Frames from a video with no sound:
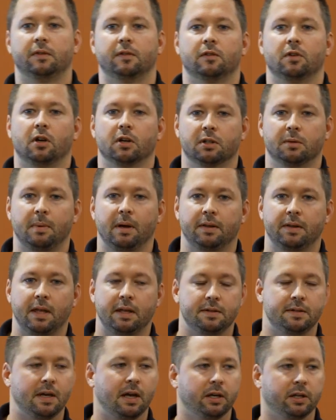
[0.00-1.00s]
talked about
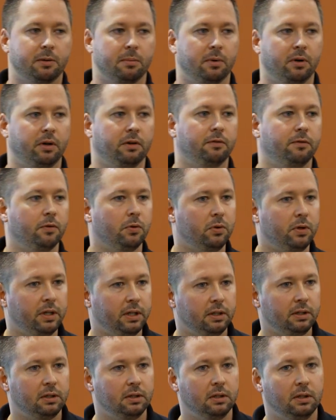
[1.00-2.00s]
that documentary Food
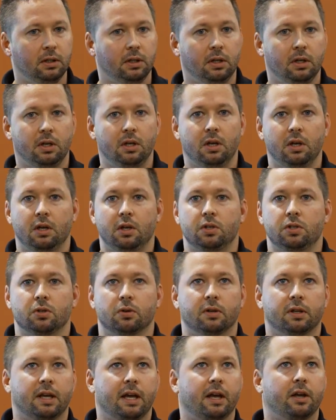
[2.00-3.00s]
Inc.,
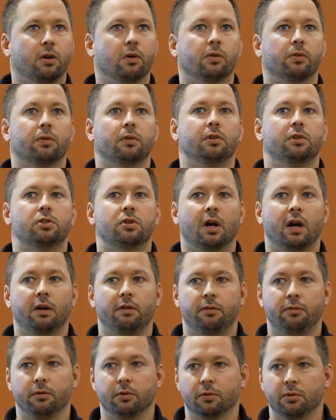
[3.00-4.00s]
showing a guy going through the
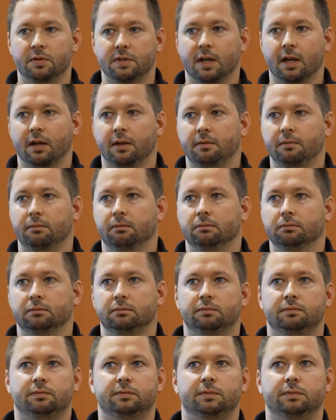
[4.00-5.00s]
drive through. He's got
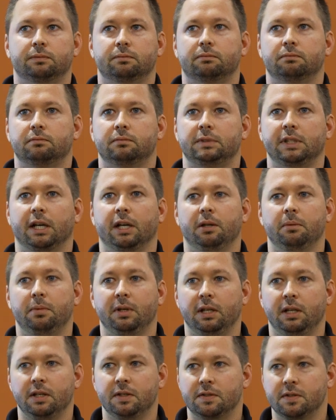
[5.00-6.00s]

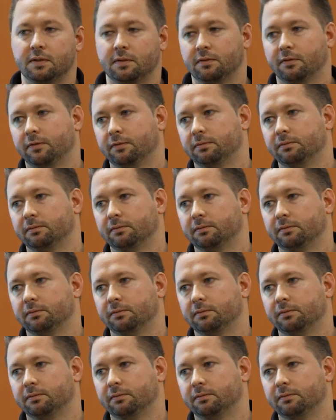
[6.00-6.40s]
diabetes, he's